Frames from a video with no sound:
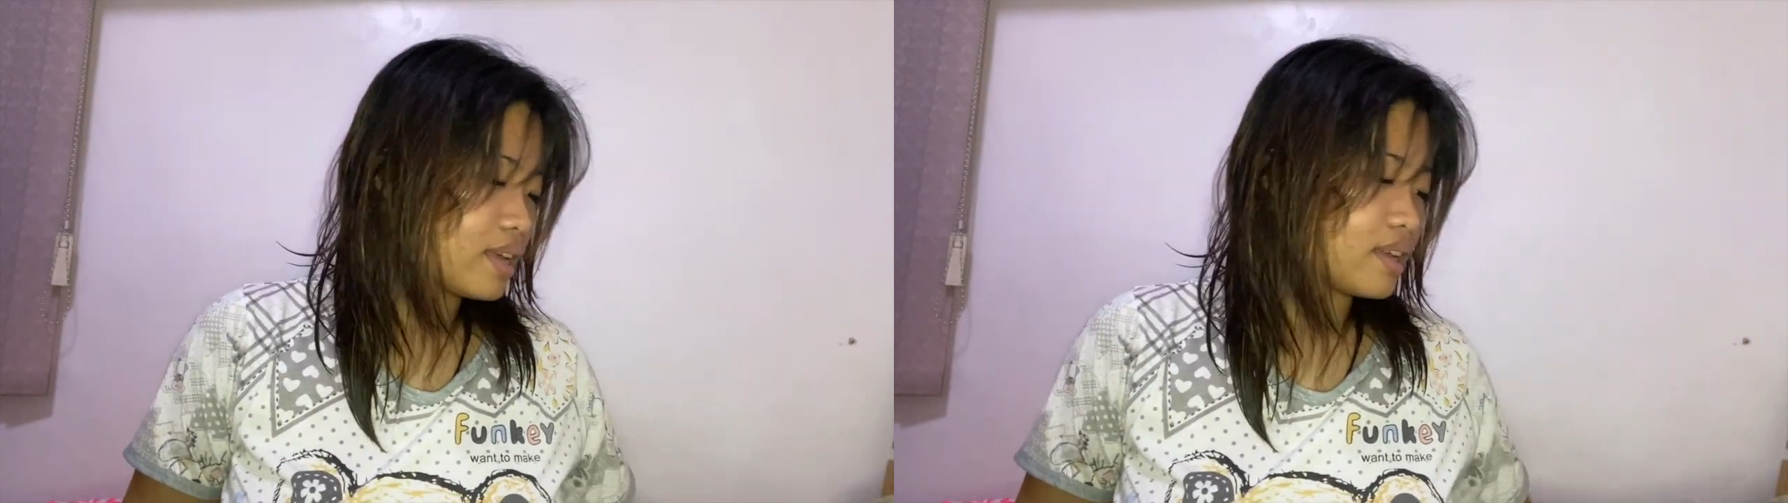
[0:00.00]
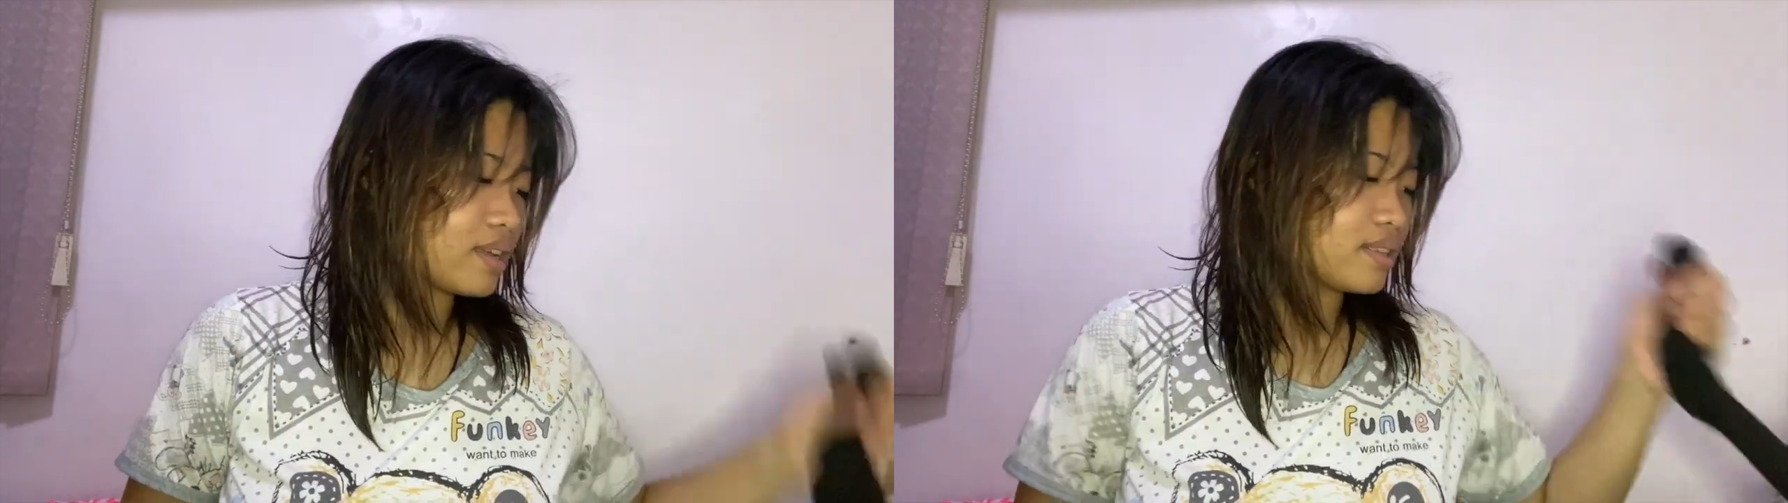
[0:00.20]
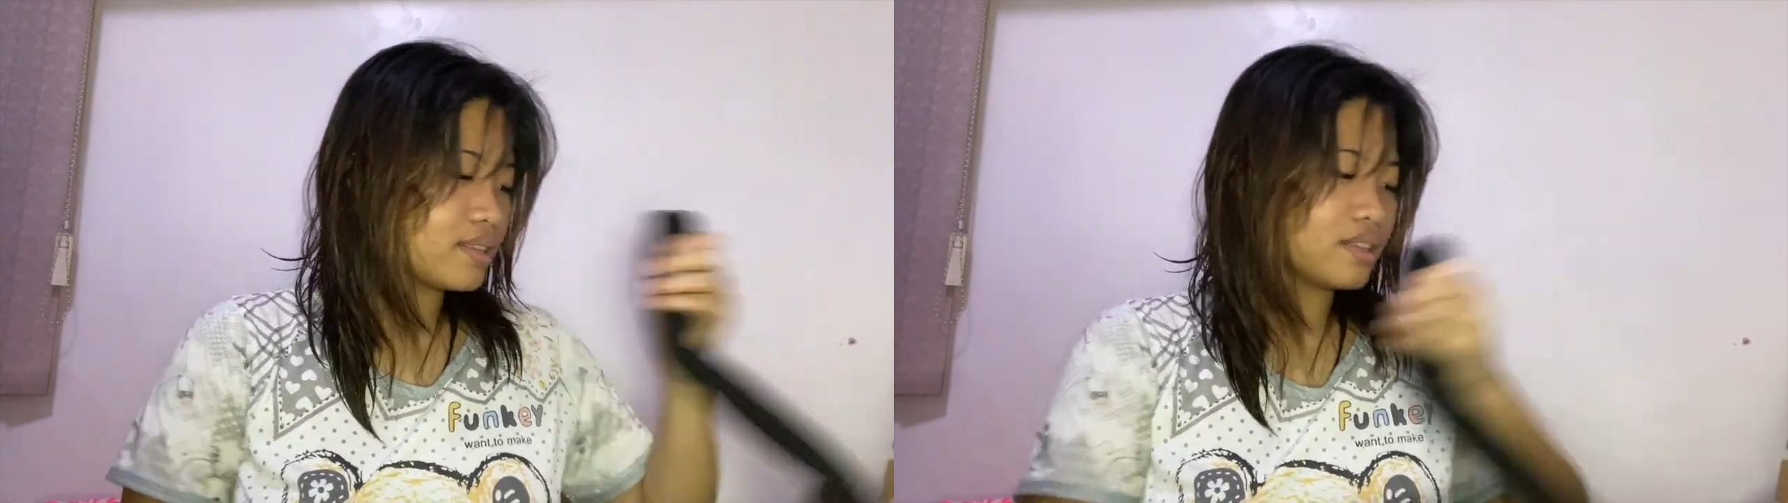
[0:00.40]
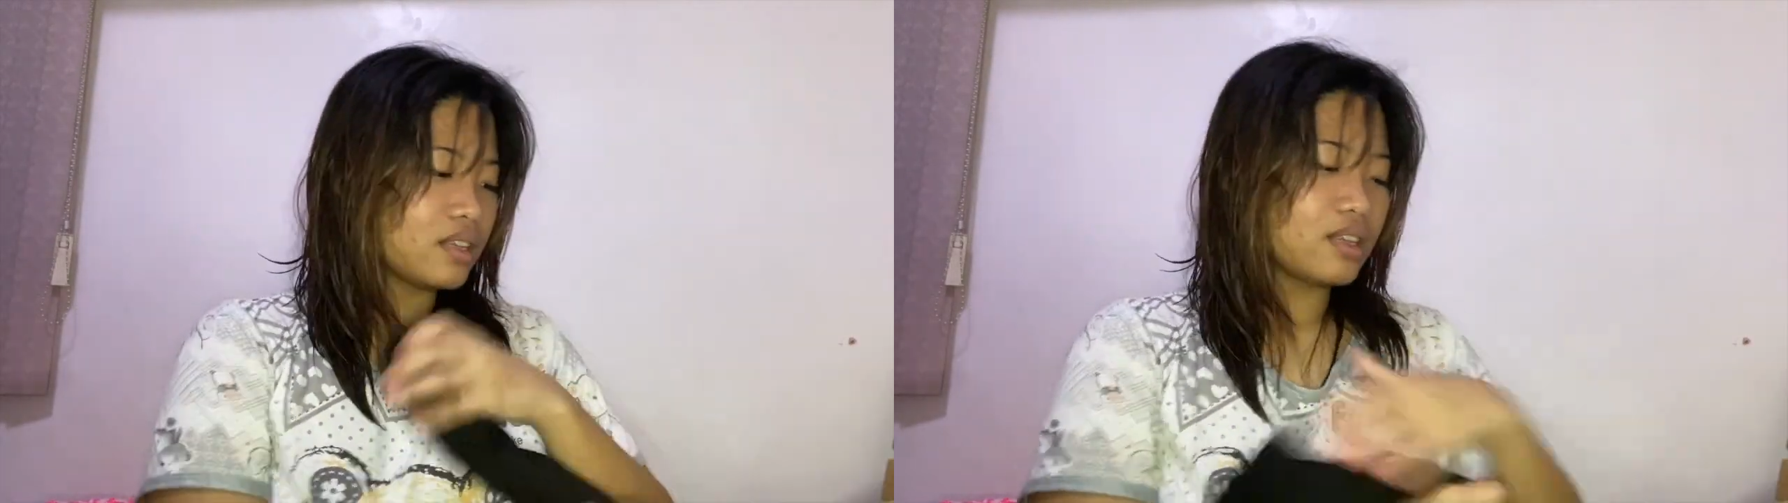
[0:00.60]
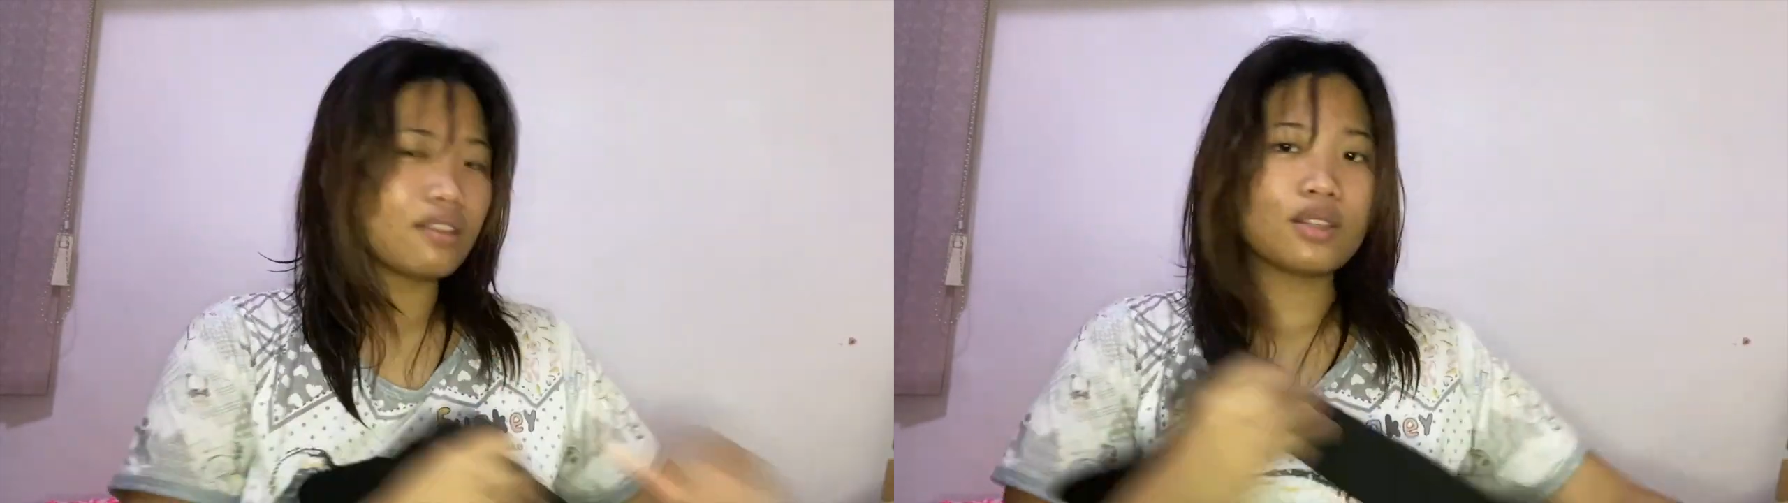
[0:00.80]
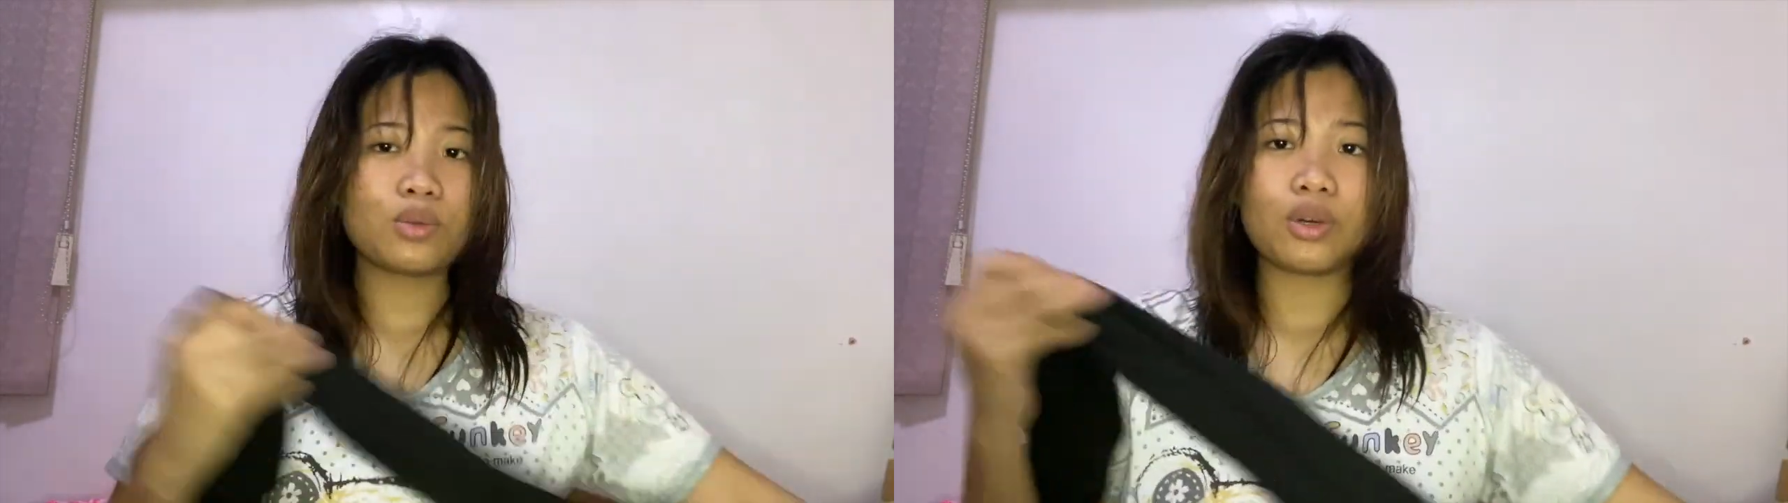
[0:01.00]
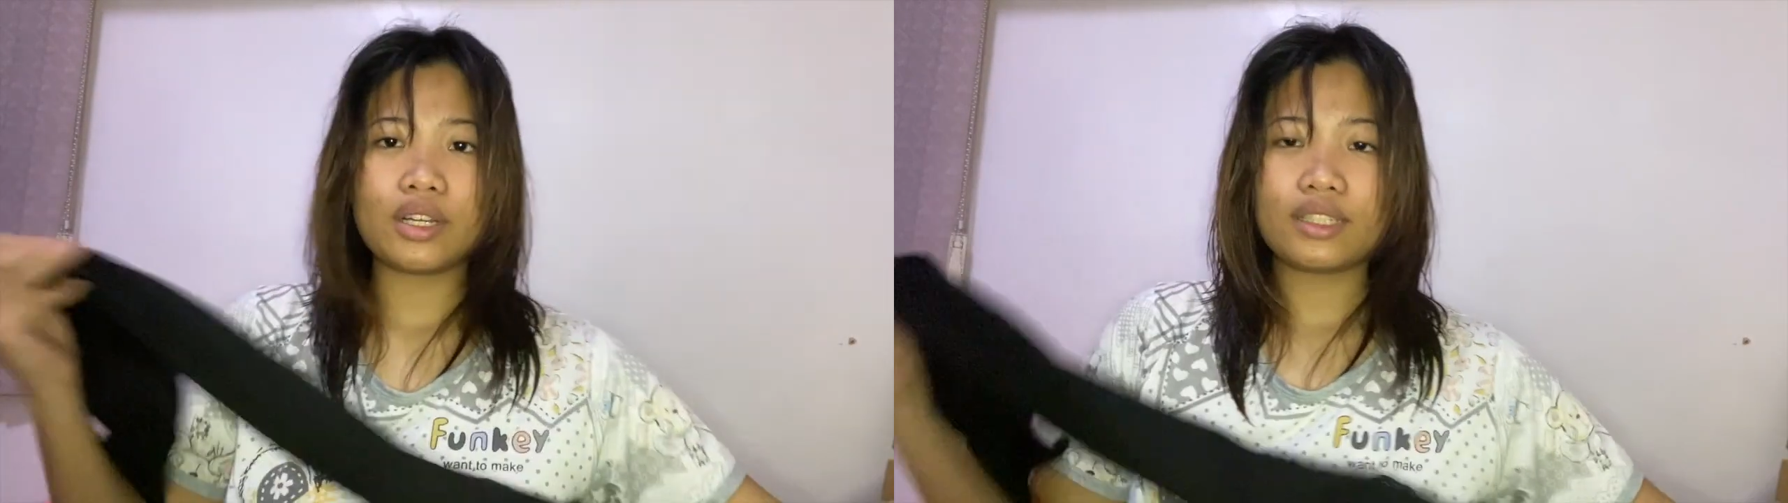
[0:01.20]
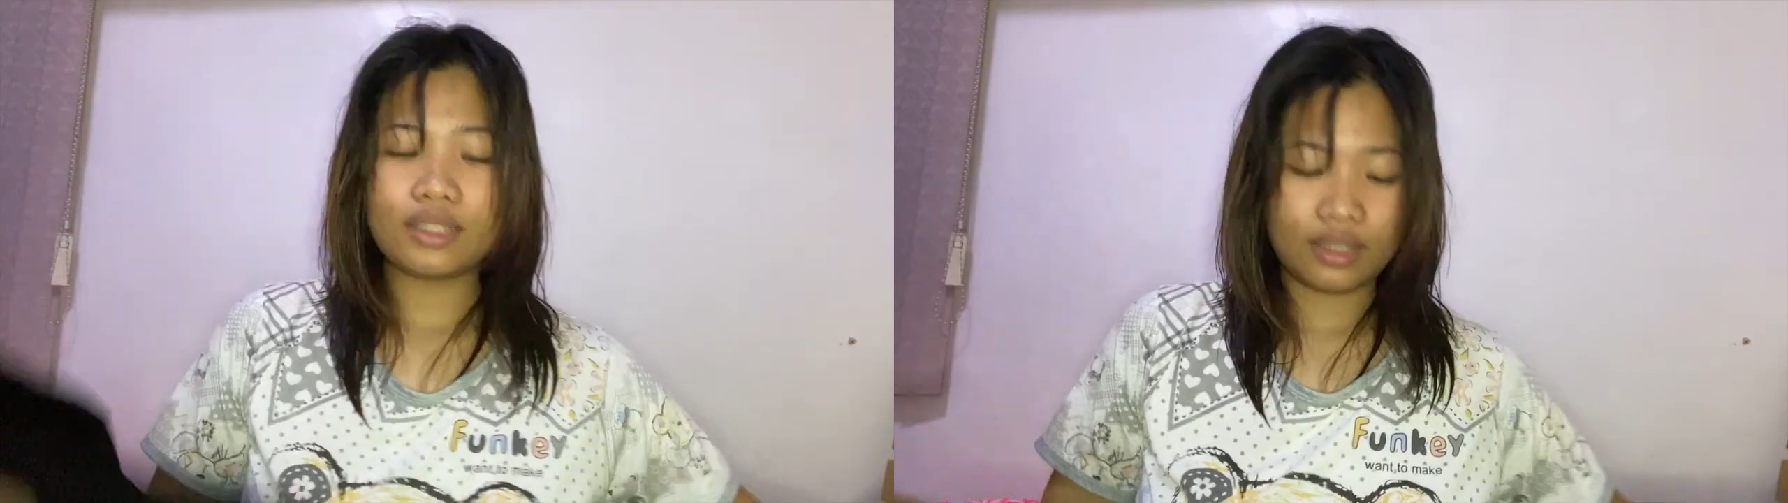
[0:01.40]
is this
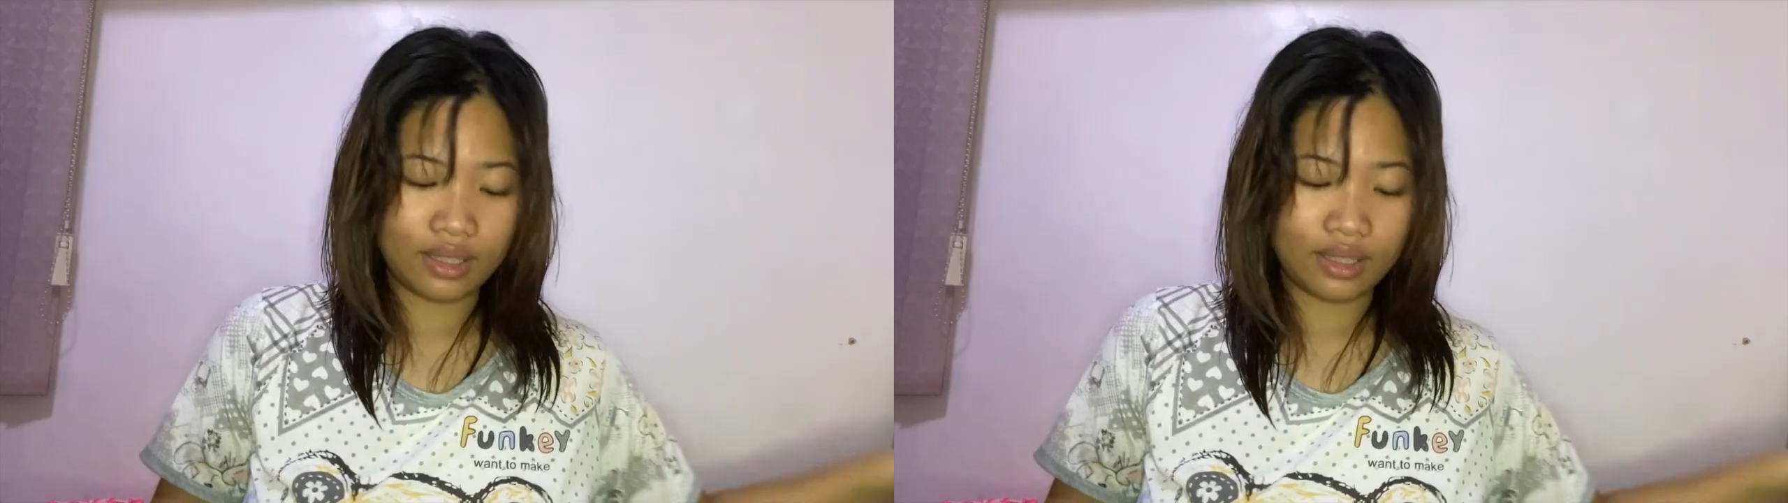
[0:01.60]
one.